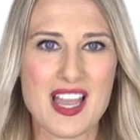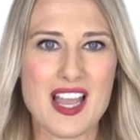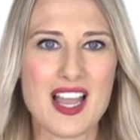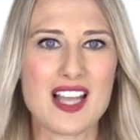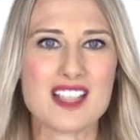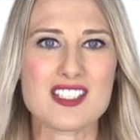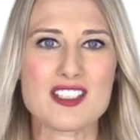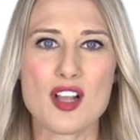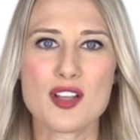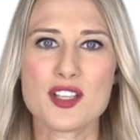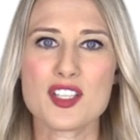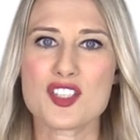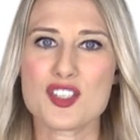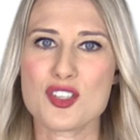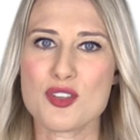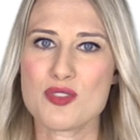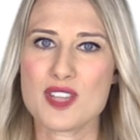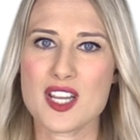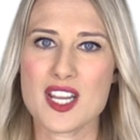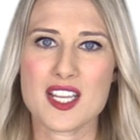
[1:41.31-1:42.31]
As long as
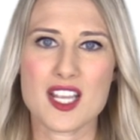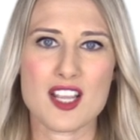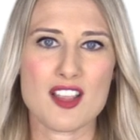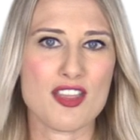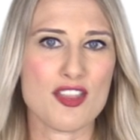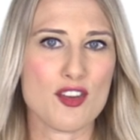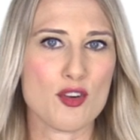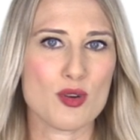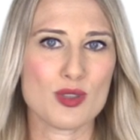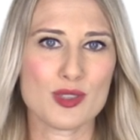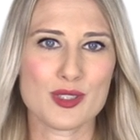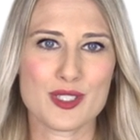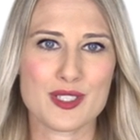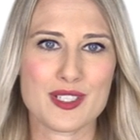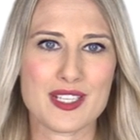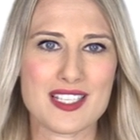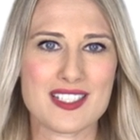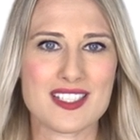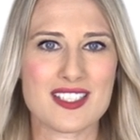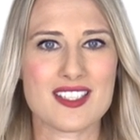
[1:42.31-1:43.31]
you take a thorough look
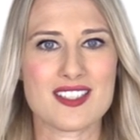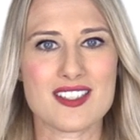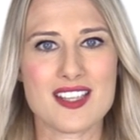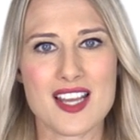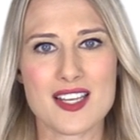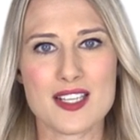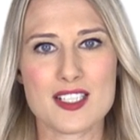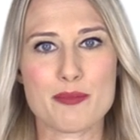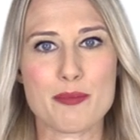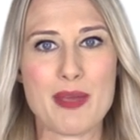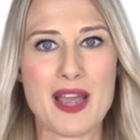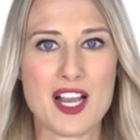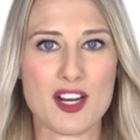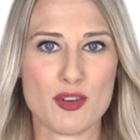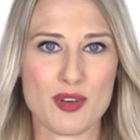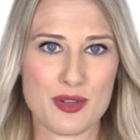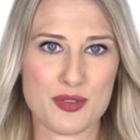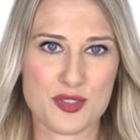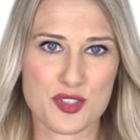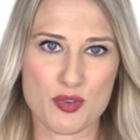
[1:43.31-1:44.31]
into the tenant's
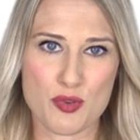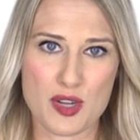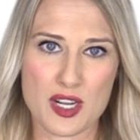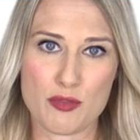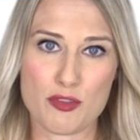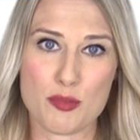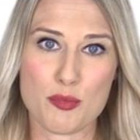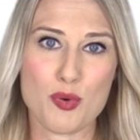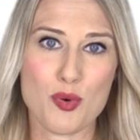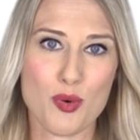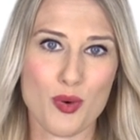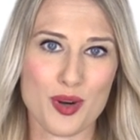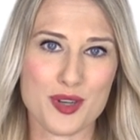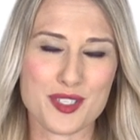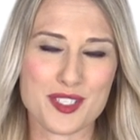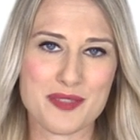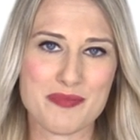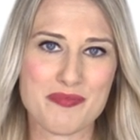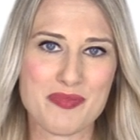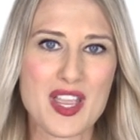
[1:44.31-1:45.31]
background screening report,